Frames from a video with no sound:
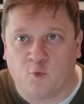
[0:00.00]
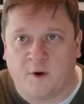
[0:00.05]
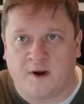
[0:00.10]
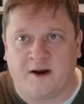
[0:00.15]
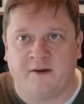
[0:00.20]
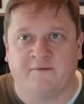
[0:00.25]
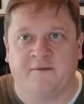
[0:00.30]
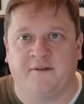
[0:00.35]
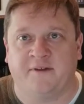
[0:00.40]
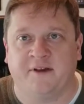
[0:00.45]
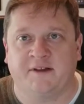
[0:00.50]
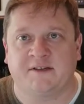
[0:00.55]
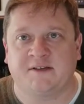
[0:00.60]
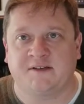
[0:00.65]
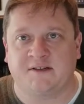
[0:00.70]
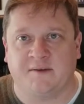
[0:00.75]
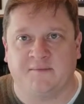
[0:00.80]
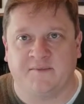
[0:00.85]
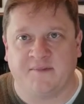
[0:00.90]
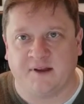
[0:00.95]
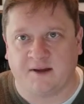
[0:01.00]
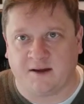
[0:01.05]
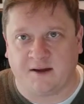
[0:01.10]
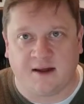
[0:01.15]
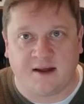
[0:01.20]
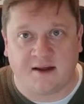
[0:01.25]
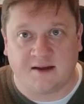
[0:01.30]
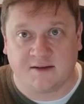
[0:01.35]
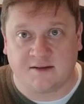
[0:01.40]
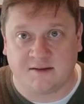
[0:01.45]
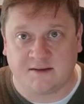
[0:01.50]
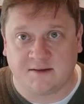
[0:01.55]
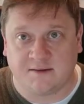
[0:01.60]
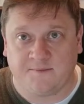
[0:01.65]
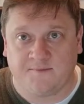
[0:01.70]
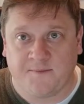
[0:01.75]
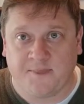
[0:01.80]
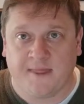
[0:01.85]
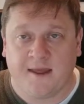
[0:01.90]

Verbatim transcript: whatever this something is.